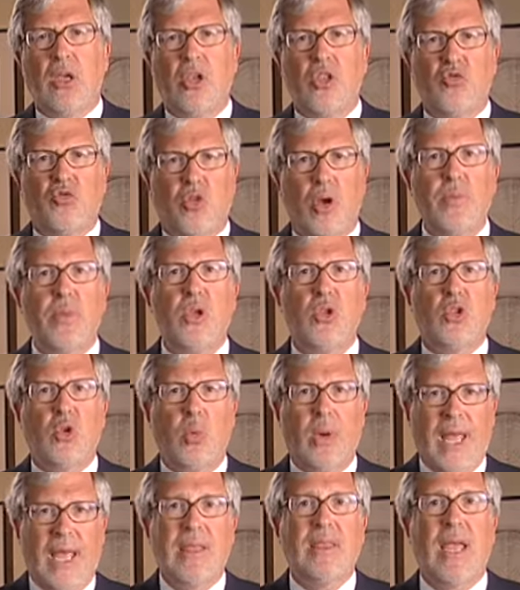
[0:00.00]
contribute to
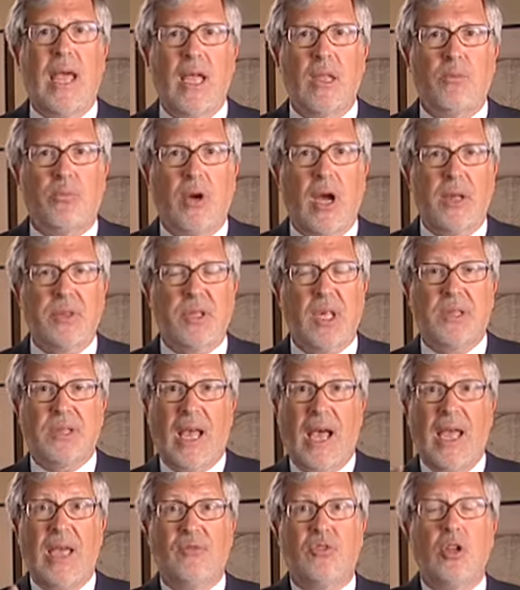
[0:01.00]
an end-to-end process,
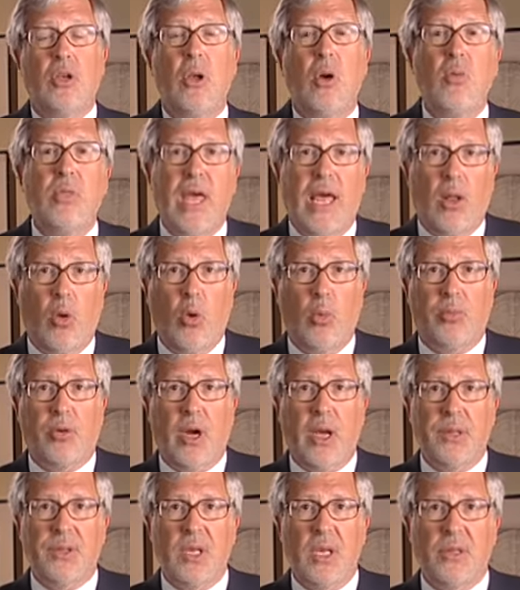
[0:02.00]
I have to know that whole
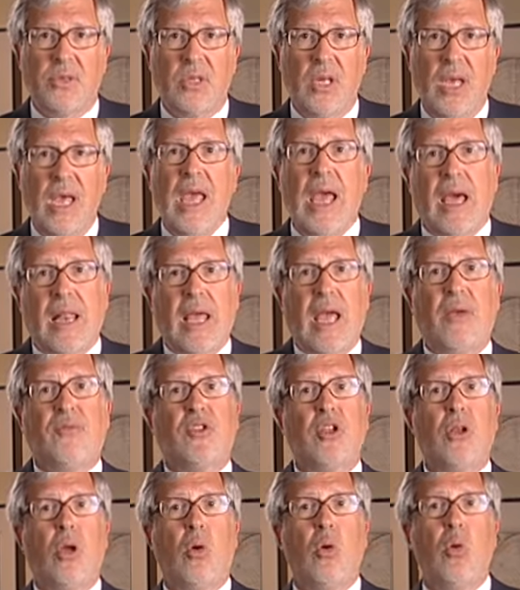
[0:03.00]
process, and I have
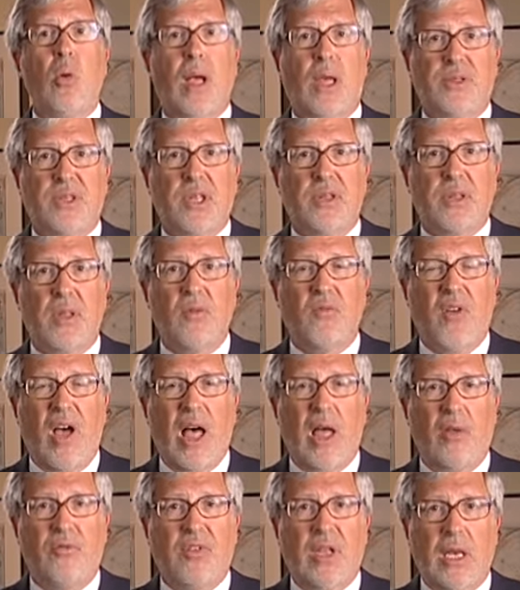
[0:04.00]
to know who else is
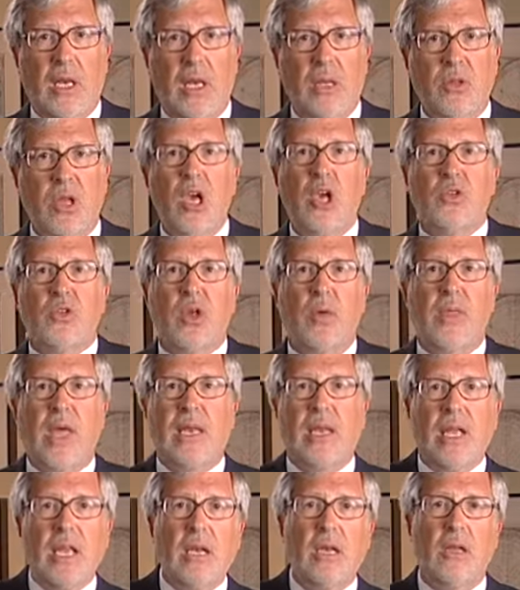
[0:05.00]
involved in it, so
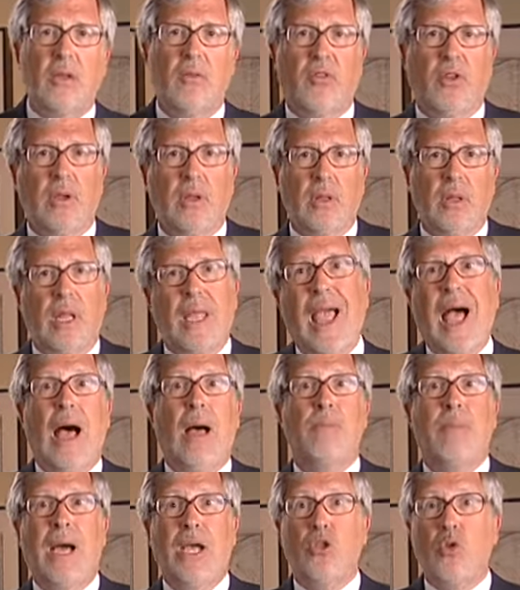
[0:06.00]
that inadvertently,
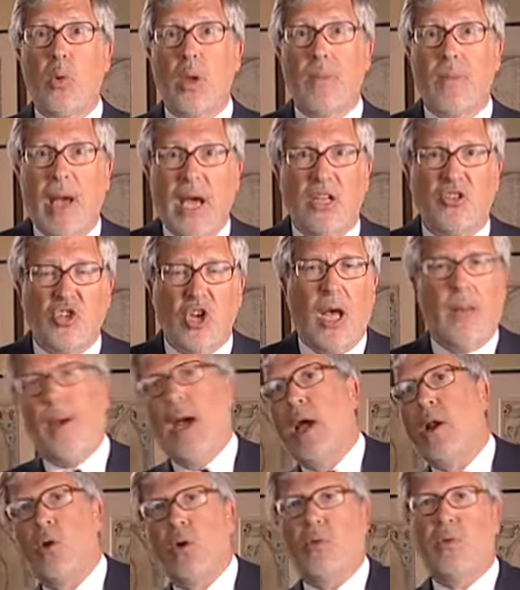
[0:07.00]
by doing my job,
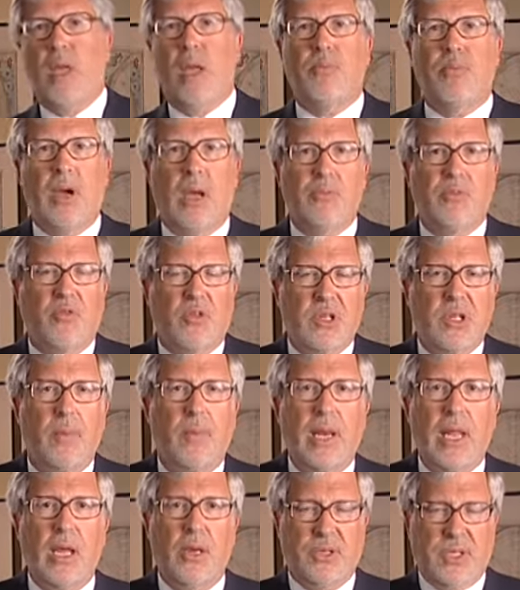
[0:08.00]
I don't create problems for
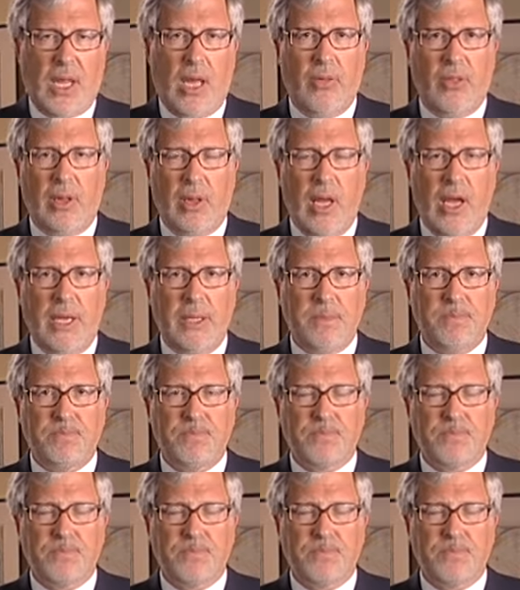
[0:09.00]
somebody else down the line.